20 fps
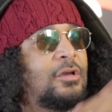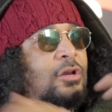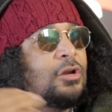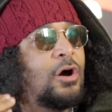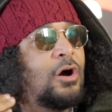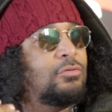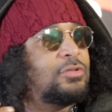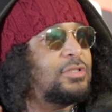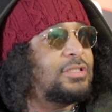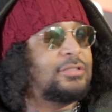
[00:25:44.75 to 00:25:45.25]
you
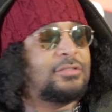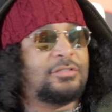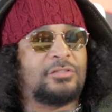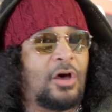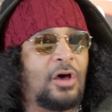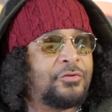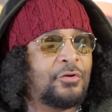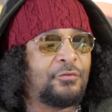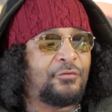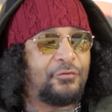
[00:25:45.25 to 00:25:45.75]
know,
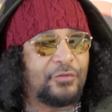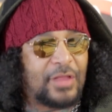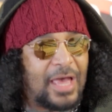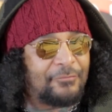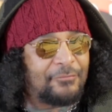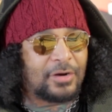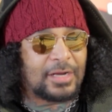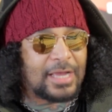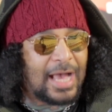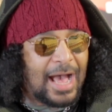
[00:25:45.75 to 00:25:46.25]
Southern
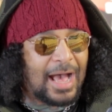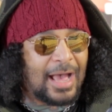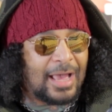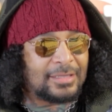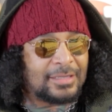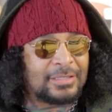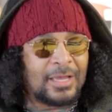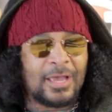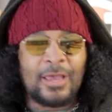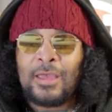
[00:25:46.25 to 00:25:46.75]
flavor
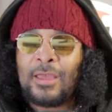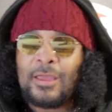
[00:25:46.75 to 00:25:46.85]
guys.